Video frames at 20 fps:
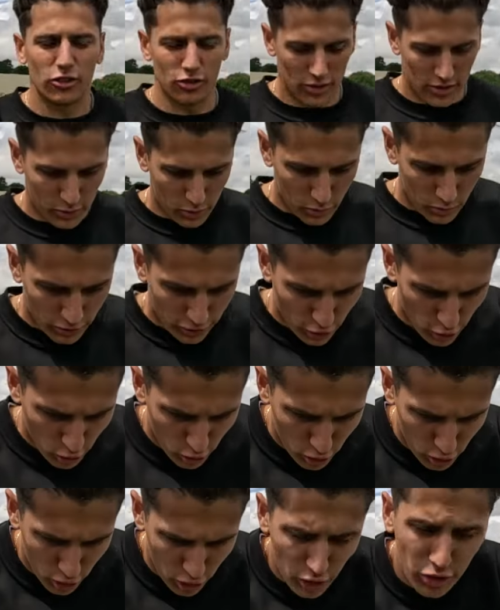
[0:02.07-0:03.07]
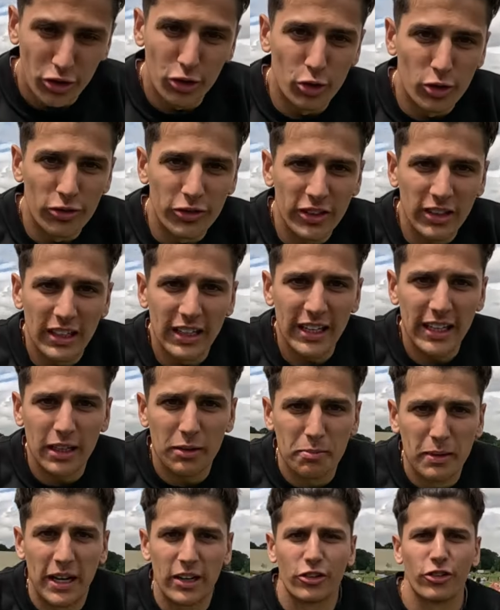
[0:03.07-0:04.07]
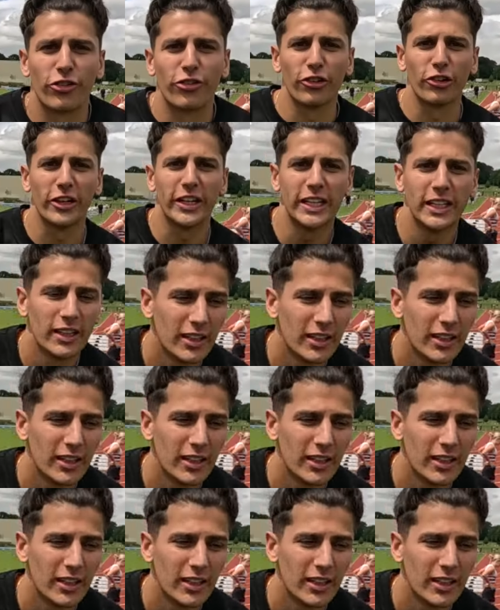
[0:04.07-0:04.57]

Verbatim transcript: for Northern League match 3,